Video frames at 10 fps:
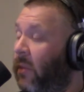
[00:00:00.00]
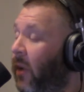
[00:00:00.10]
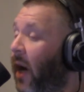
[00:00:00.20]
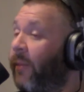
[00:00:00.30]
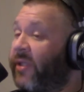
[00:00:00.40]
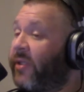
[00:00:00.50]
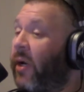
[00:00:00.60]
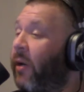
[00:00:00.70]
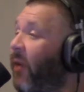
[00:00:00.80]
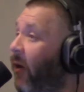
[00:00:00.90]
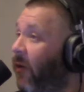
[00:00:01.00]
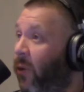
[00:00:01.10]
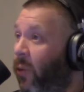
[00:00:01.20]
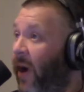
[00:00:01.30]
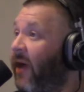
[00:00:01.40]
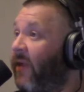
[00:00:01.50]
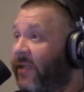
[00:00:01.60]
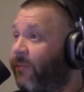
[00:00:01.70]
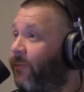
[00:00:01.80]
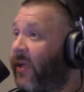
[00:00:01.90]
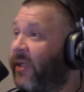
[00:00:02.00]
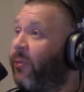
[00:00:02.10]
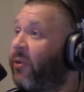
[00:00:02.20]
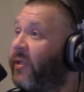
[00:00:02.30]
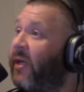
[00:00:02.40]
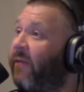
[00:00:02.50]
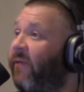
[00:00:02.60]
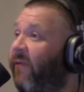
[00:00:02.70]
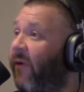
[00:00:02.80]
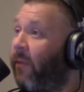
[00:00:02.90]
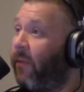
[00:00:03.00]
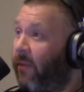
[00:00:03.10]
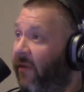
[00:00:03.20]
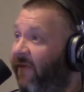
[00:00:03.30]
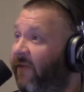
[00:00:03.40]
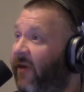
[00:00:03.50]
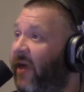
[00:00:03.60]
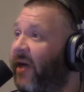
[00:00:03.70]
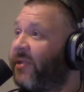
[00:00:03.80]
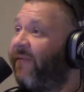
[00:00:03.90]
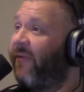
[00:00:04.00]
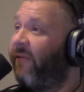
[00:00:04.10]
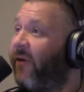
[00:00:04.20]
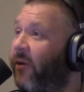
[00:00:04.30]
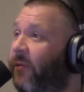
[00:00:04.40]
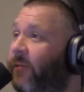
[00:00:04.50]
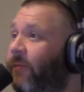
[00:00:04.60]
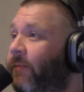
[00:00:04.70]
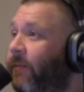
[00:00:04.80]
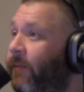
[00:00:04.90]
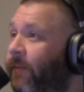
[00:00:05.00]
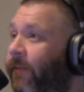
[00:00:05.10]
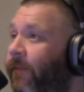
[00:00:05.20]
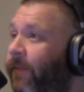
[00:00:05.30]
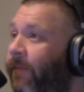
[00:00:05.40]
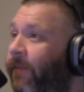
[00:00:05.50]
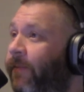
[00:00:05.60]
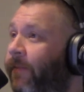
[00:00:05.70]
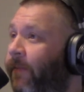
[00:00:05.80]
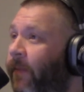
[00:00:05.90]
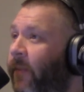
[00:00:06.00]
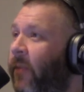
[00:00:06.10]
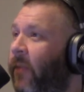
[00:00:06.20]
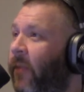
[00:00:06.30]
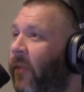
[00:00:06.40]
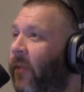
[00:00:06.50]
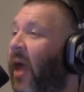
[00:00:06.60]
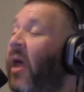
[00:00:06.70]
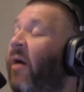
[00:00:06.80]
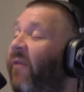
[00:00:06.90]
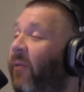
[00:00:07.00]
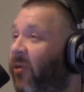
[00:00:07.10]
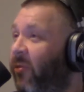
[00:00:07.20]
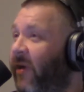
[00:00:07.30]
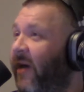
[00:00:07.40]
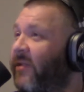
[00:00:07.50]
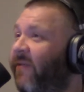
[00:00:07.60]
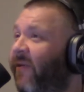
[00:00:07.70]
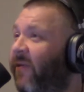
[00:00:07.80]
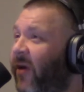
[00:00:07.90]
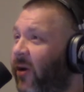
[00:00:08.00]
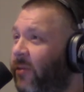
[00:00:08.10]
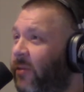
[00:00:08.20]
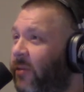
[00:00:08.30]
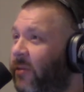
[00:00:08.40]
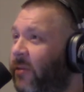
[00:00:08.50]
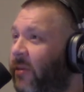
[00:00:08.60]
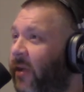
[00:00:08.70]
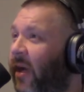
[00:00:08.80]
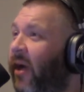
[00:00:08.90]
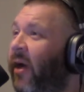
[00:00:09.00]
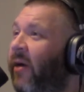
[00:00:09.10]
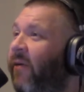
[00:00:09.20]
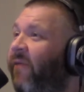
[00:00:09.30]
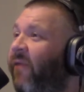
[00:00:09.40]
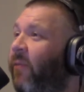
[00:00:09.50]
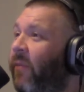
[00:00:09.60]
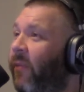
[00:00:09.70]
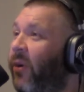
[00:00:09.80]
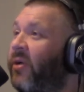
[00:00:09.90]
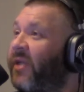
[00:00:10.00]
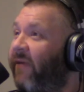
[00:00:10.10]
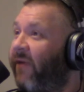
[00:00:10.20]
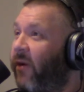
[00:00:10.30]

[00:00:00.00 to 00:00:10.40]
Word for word: I'm just talking about the way this is perceived from a 50,000 foot view. God, I hate that expression. From a 3,000 foot view. You know what? You know what happened from bird's eye on